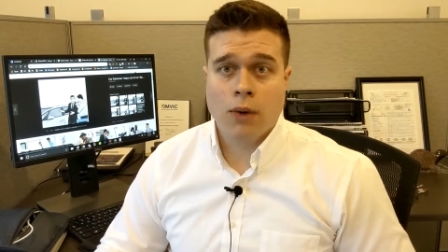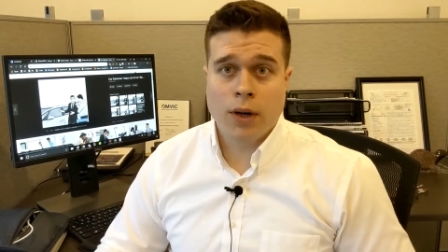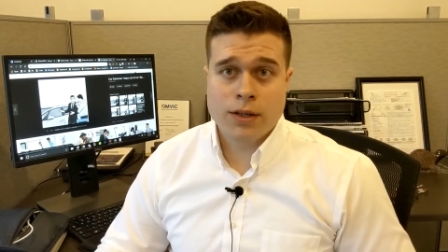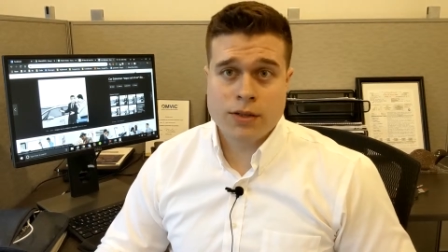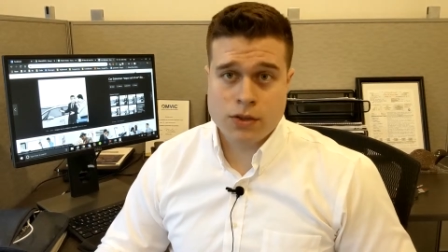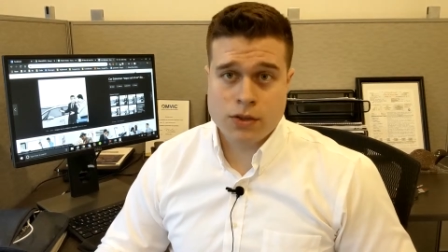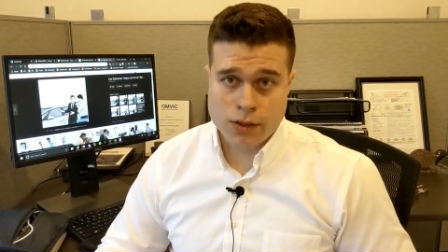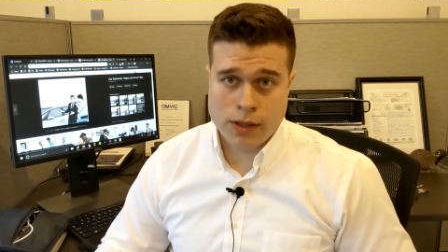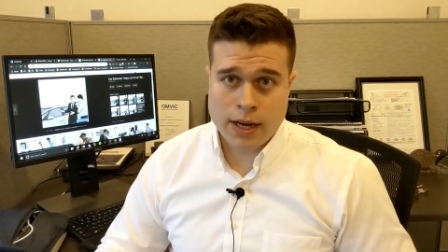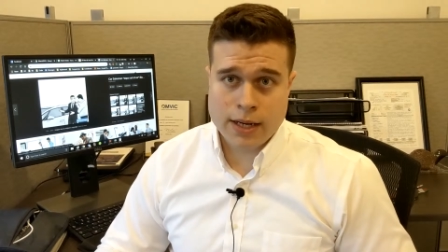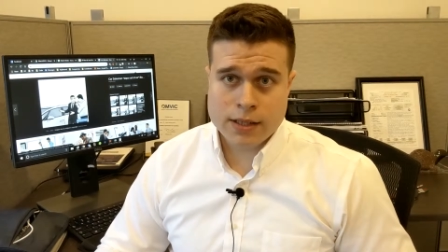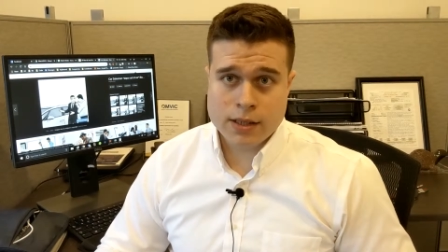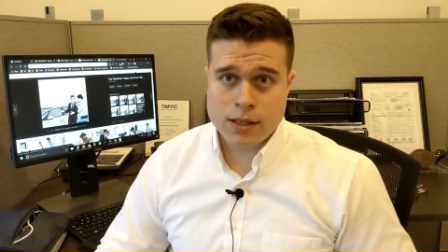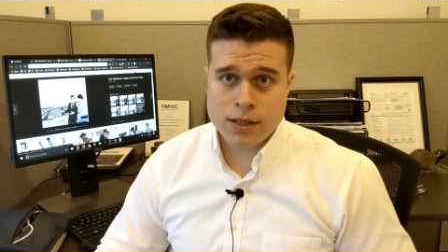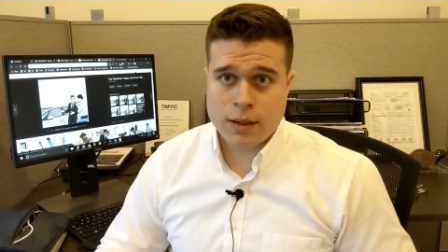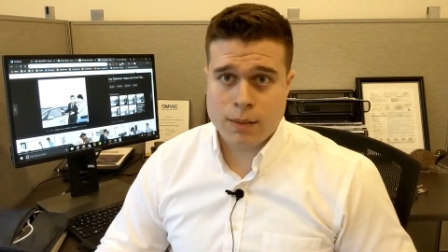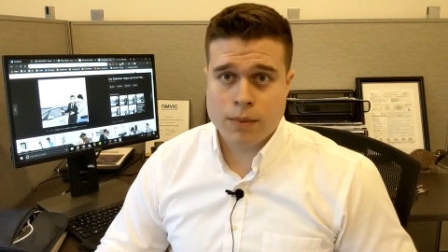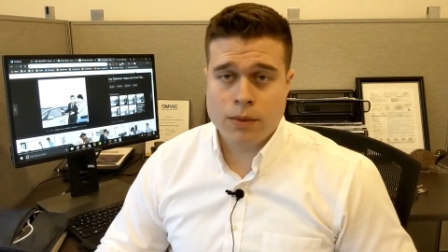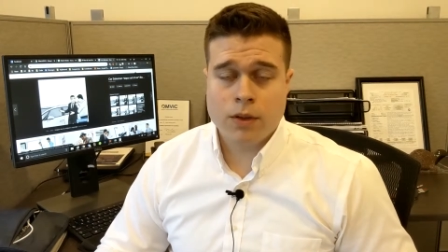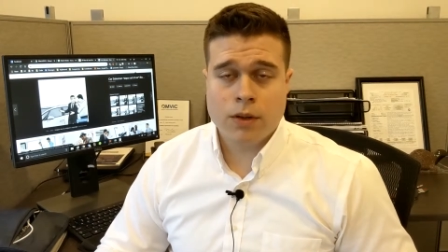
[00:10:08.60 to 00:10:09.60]
All right, so the last
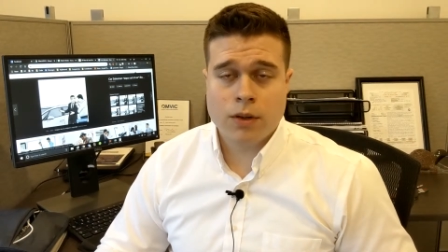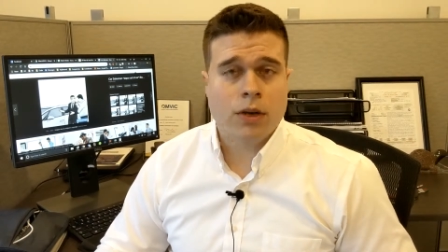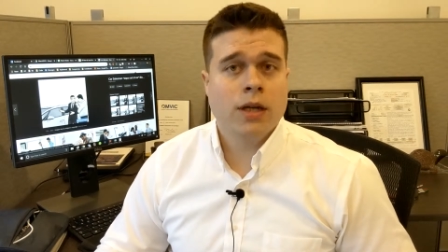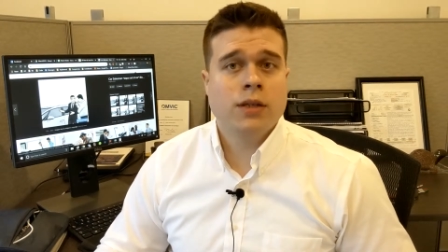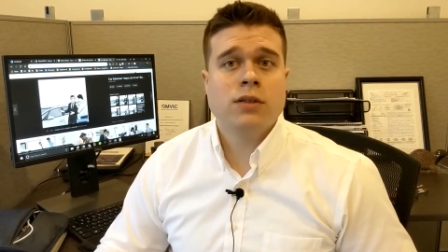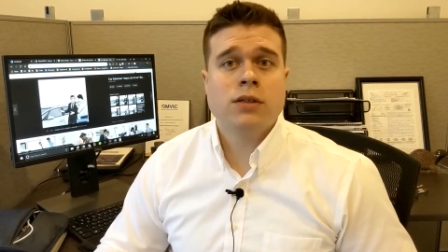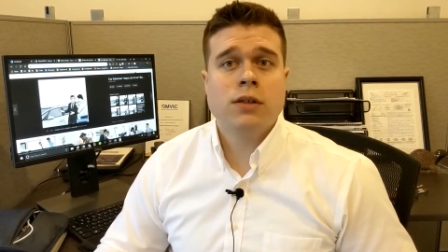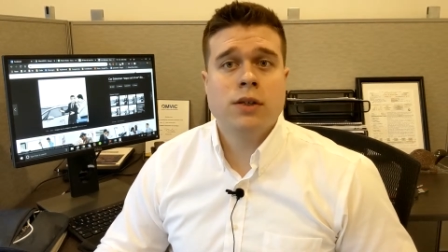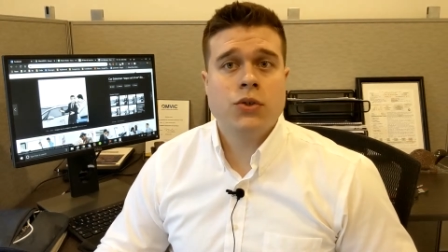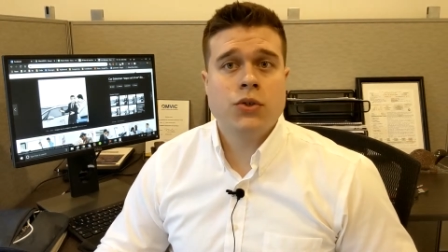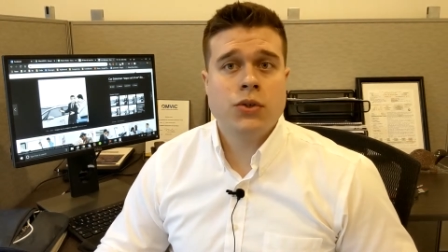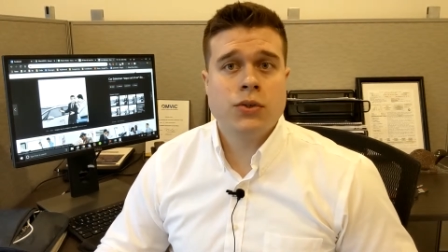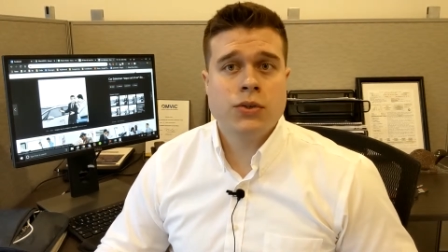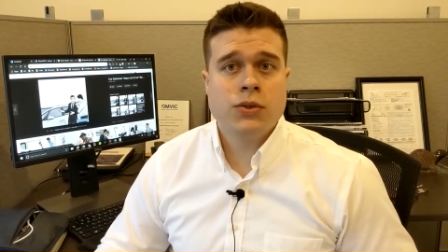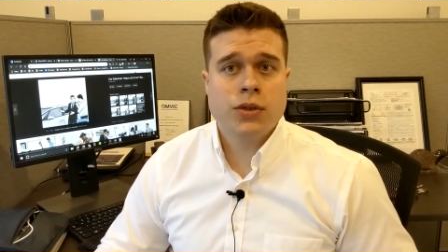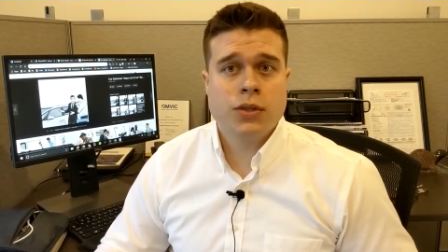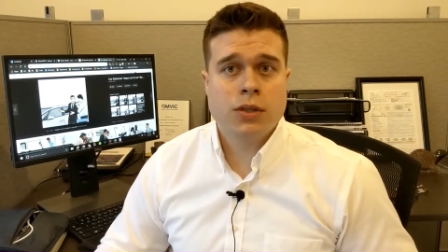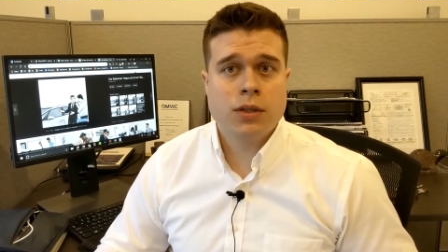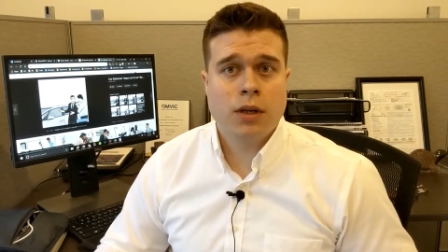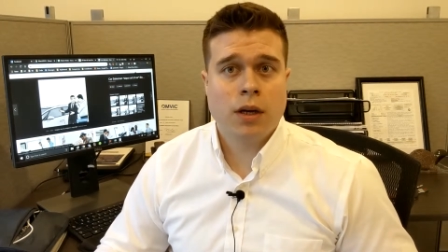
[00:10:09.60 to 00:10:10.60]
step,
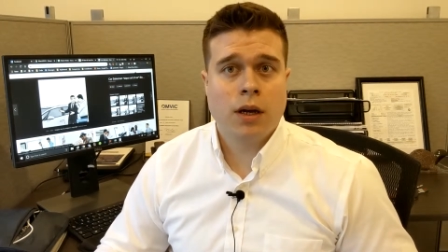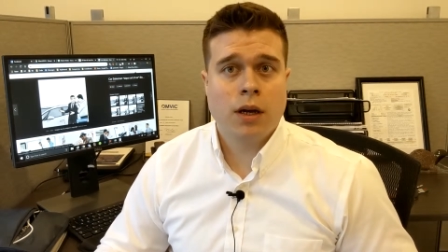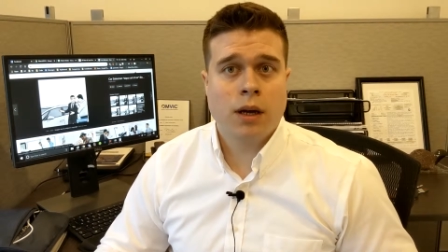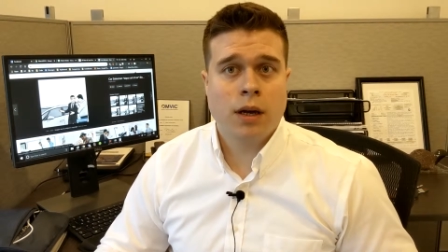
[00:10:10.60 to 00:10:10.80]
congratulations.